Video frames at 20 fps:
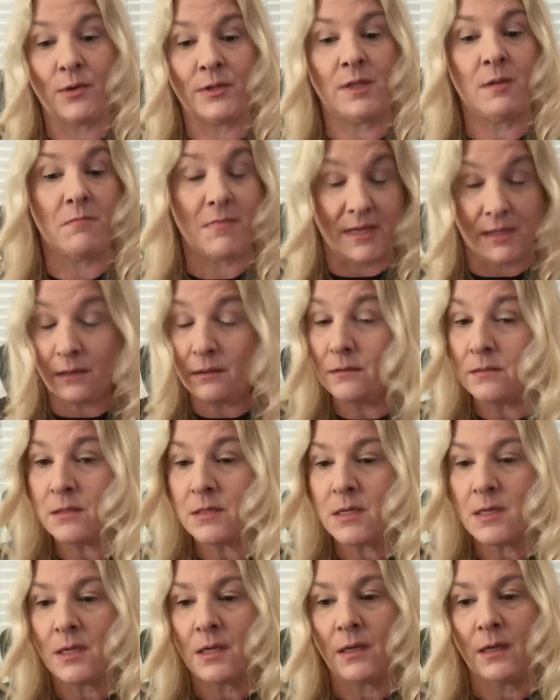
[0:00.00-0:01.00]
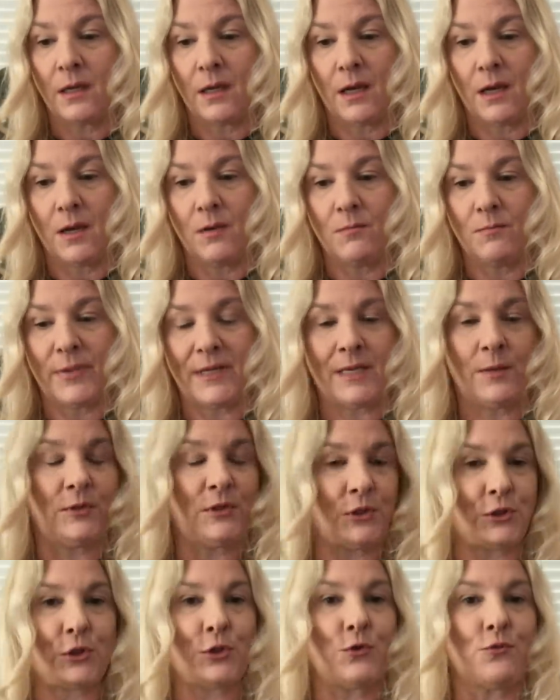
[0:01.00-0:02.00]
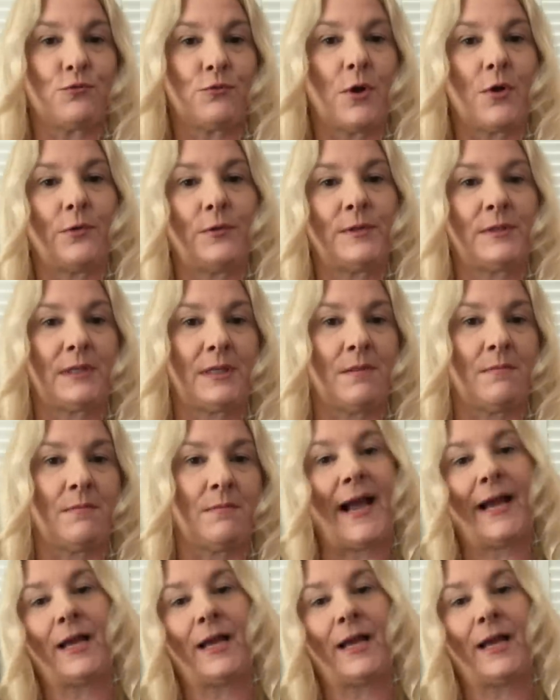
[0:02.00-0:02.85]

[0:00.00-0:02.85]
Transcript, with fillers: in the middle, um, but he was two rows in